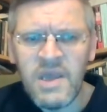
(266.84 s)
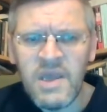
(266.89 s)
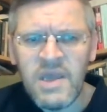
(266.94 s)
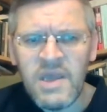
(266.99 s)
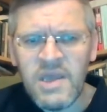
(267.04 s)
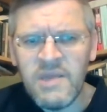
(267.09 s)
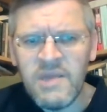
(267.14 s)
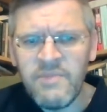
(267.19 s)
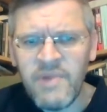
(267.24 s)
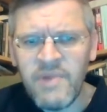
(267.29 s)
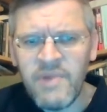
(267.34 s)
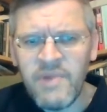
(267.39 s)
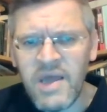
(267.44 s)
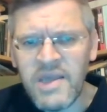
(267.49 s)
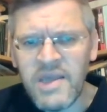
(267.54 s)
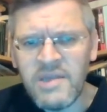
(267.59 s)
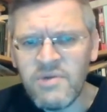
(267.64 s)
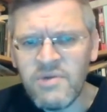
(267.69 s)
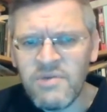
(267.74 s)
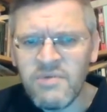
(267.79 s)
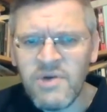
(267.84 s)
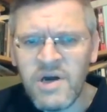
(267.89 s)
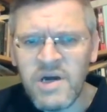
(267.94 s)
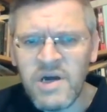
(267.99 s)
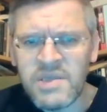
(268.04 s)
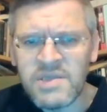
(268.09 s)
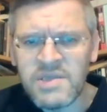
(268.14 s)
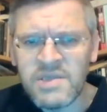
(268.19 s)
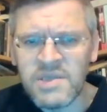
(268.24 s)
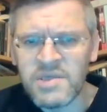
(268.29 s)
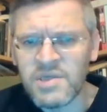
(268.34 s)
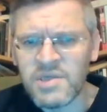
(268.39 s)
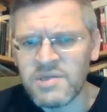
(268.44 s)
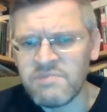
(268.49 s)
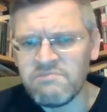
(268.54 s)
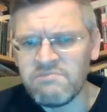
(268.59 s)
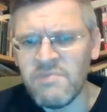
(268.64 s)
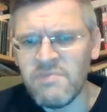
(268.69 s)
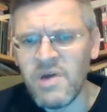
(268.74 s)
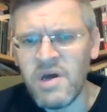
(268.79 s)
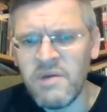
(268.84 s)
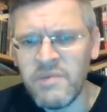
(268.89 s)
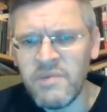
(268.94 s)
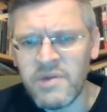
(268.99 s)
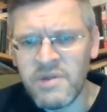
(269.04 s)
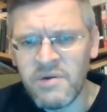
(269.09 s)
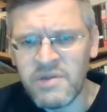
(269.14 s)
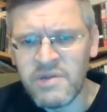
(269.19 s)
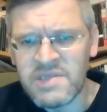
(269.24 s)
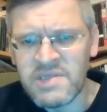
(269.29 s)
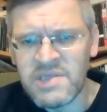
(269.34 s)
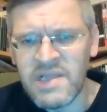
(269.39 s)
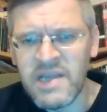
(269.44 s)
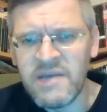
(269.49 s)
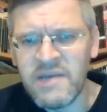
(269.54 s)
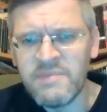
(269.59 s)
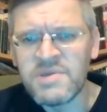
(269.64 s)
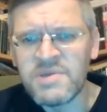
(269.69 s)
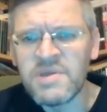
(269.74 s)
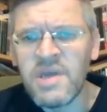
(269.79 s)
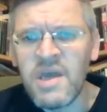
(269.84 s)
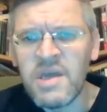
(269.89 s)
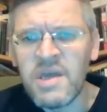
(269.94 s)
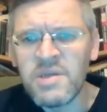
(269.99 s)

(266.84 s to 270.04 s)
He played with words that just murmured on his lips,